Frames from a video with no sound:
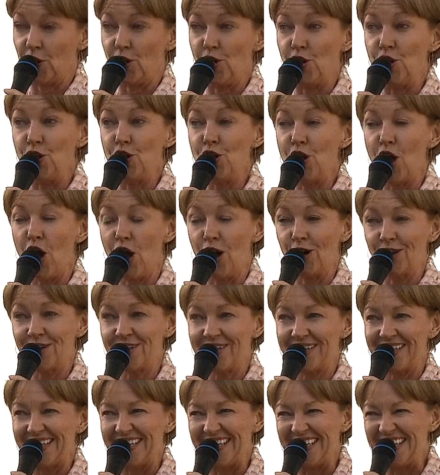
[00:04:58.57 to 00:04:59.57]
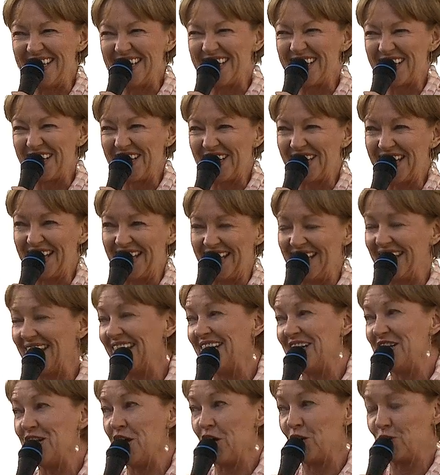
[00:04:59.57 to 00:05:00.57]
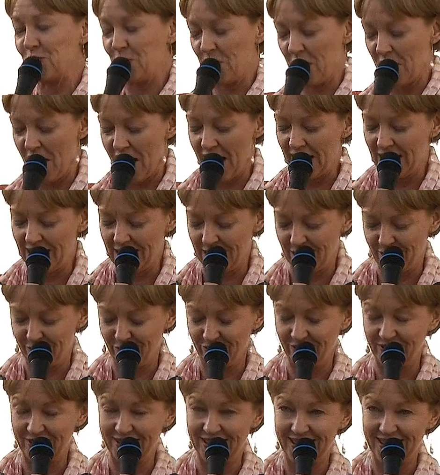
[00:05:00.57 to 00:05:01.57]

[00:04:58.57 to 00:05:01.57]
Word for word: Not in Turkey and not where I live.